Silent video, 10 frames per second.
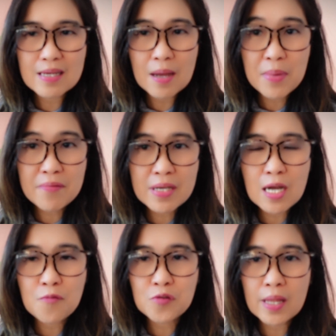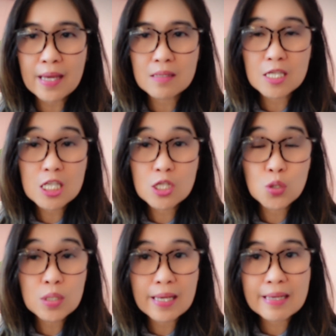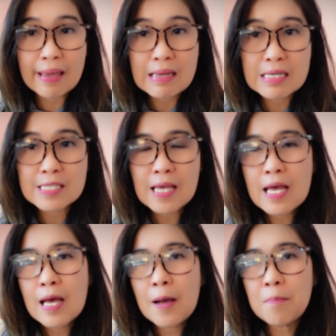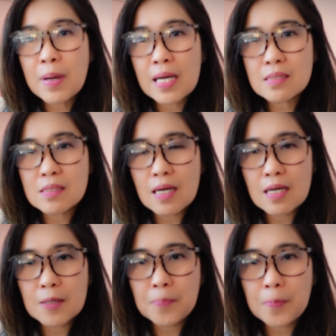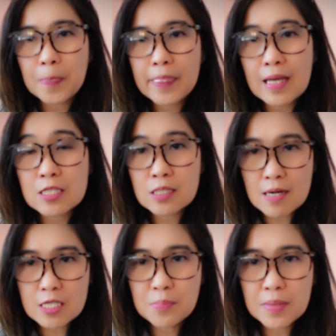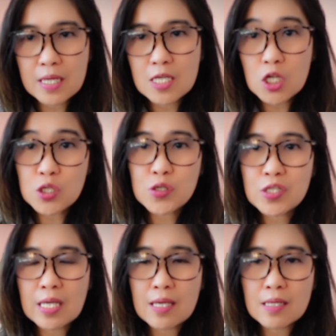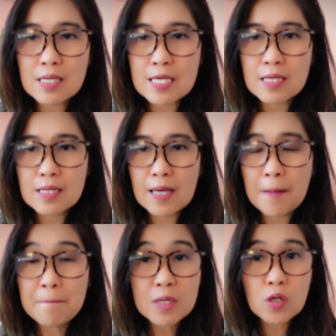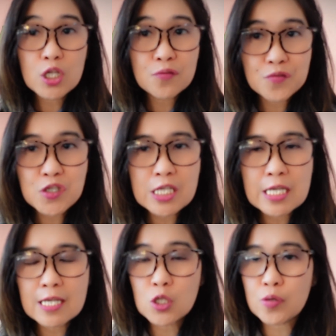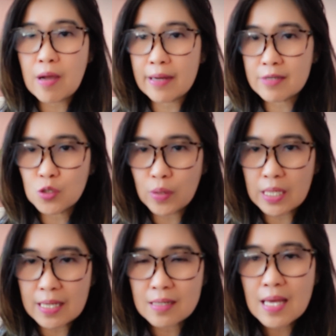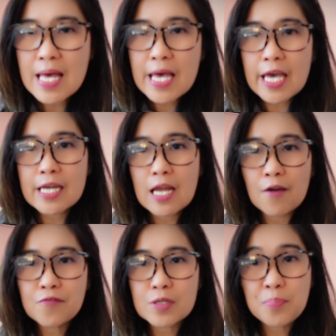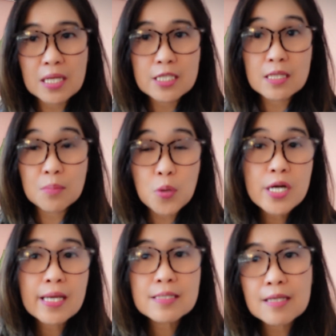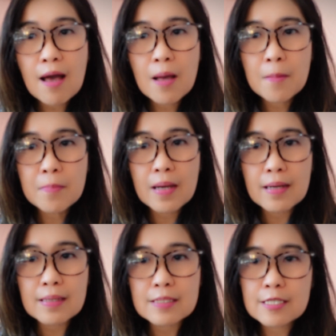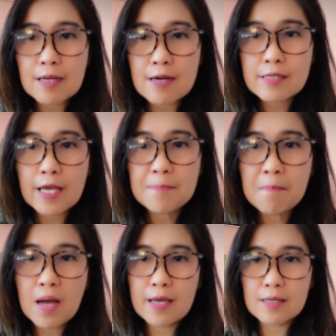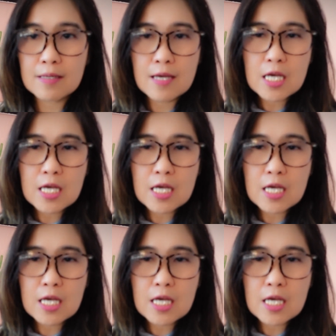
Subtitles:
America for like 2 decades. But I started my nursing in Bicol University. That's where I graduated. And after passing the board exam, I started my